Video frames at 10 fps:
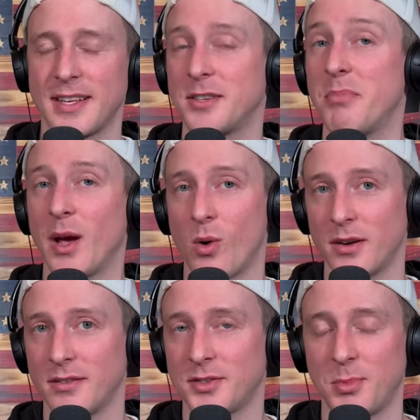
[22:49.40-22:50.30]
that's a big one,
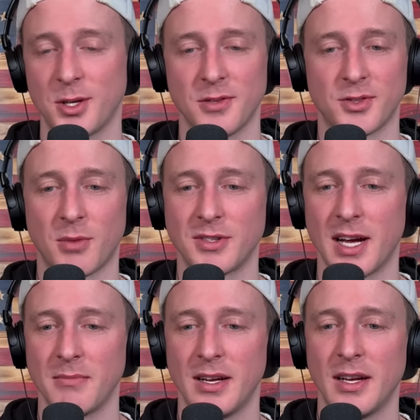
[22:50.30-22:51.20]
especially in the
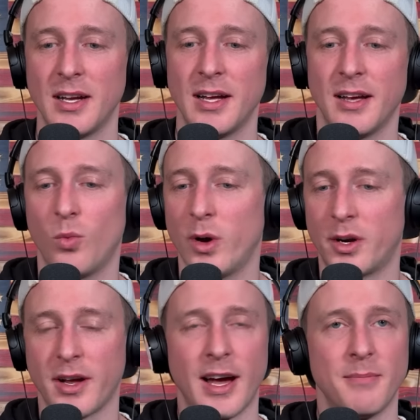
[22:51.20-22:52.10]
summertime.
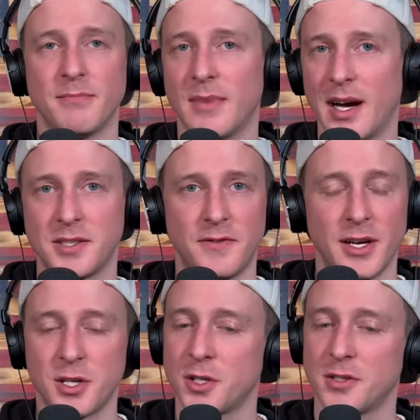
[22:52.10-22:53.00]
Wintertime, ice
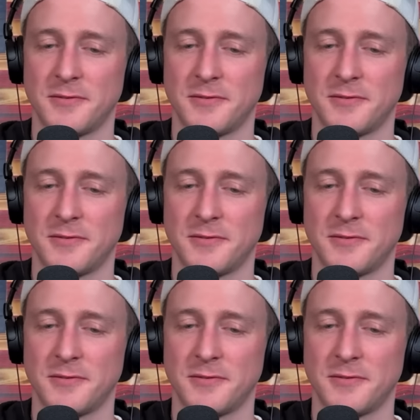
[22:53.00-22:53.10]
fish.